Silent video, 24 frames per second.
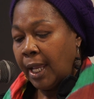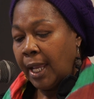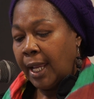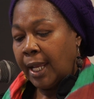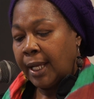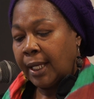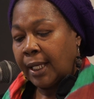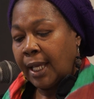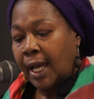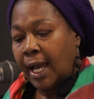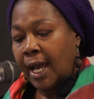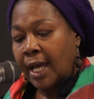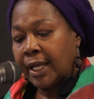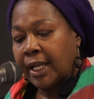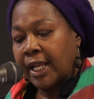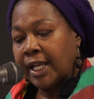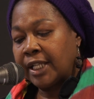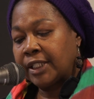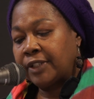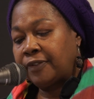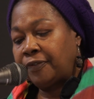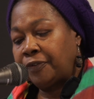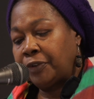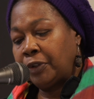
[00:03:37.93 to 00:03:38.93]
and God
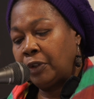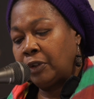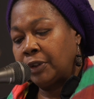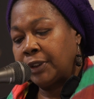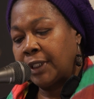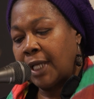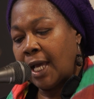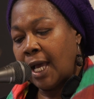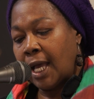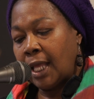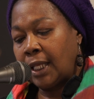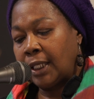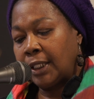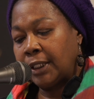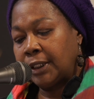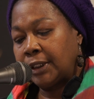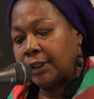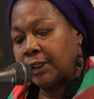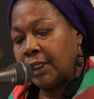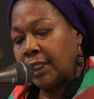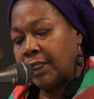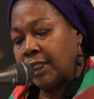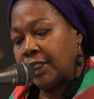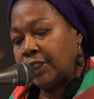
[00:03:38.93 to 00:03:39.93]
has full
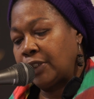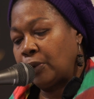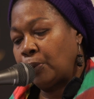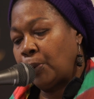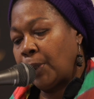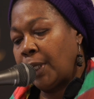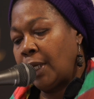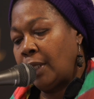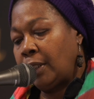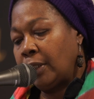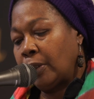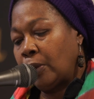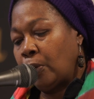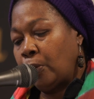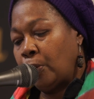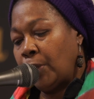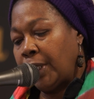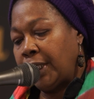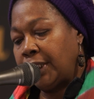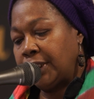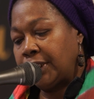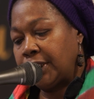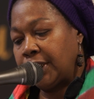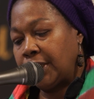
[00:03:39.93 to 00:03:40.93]
knowledge and is well
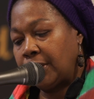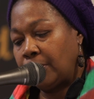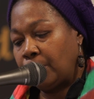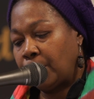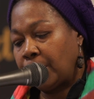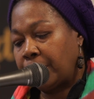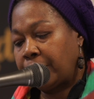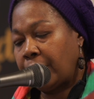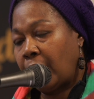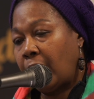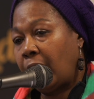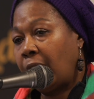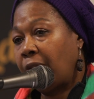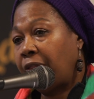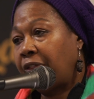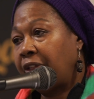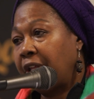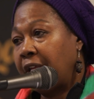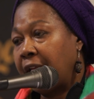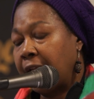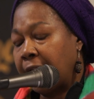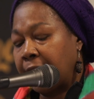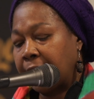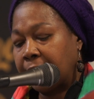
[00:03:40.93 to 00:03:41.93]
acquainted with all
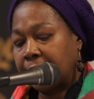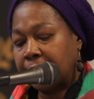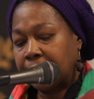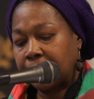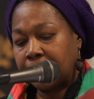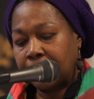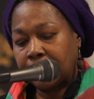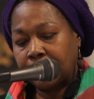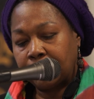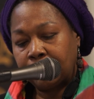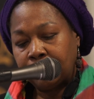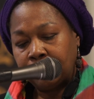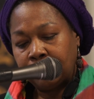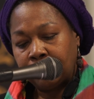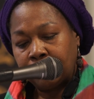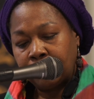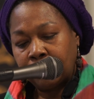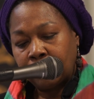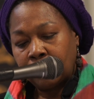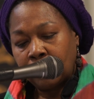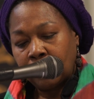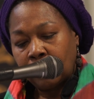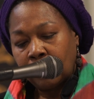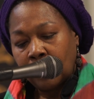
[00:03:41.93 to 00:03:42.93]
things.
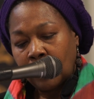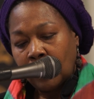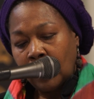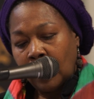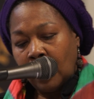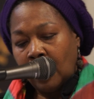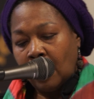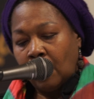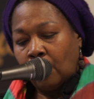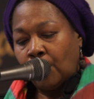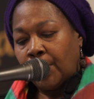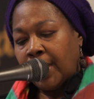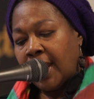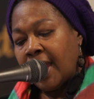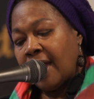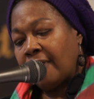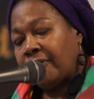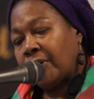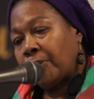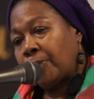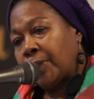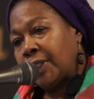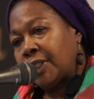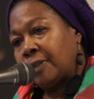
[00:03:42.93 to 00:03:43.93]
We have
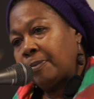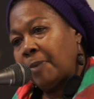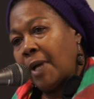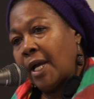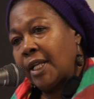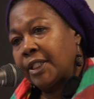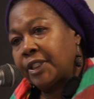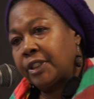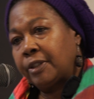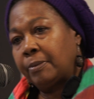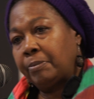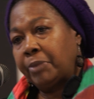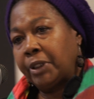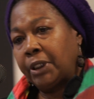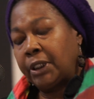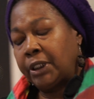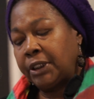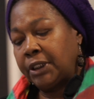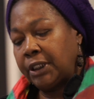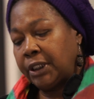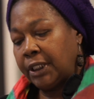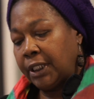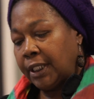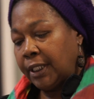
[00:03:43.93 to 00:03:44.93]
a
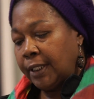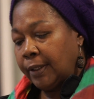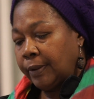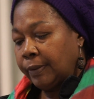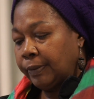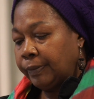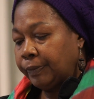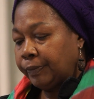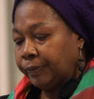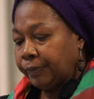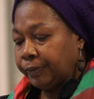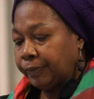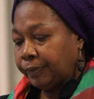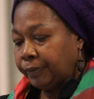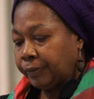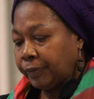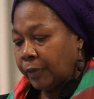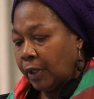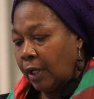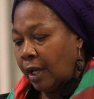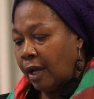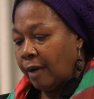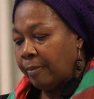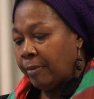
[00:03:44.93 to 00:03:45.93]
responsibility
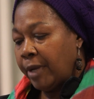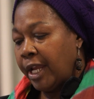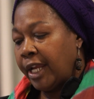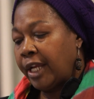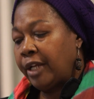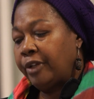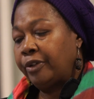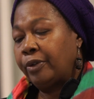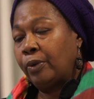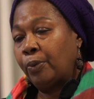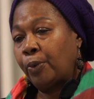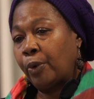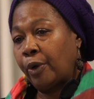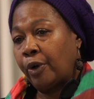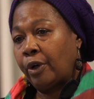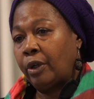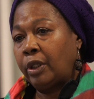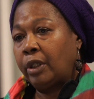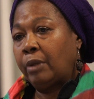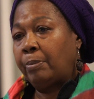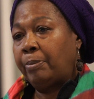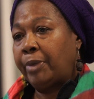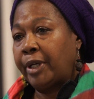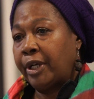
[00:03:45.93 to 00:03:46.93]
of making the
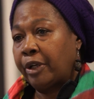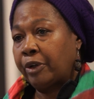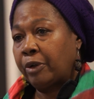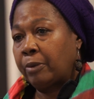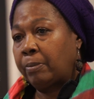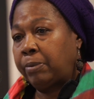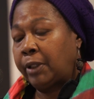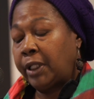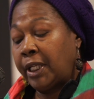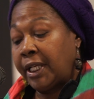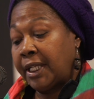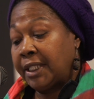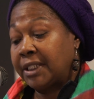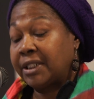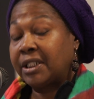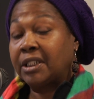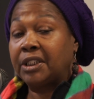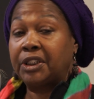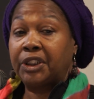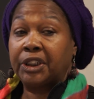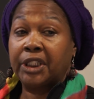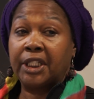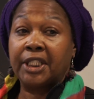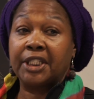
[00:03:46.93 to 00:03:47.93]
world a better place, a
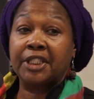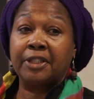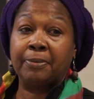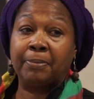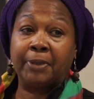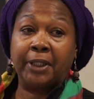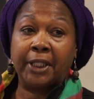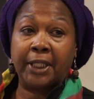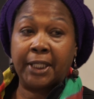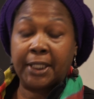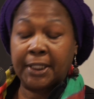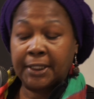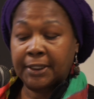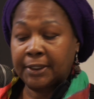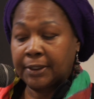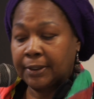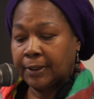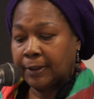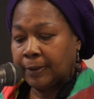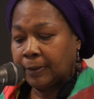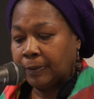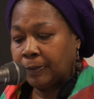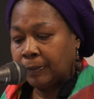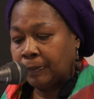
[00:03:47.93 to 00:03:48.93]
just
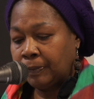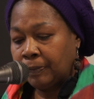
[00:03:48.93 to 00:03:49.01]
place.